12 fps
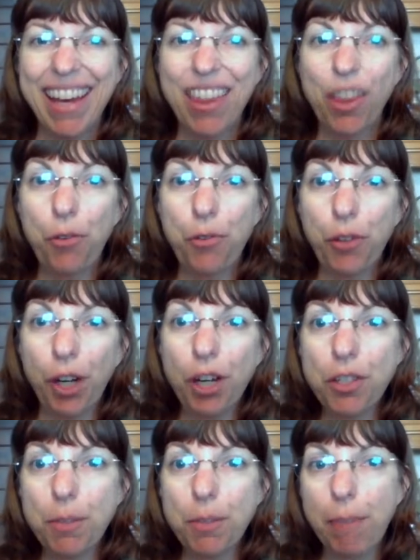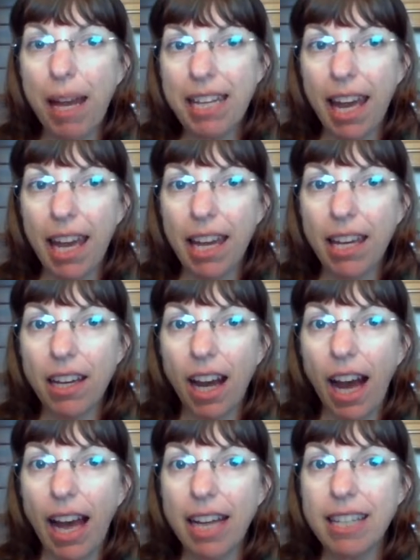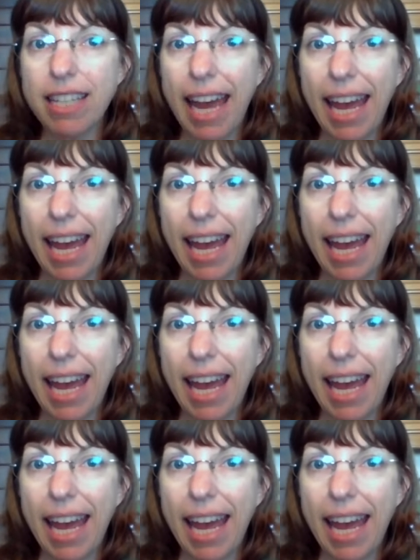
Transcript: The first Monday, I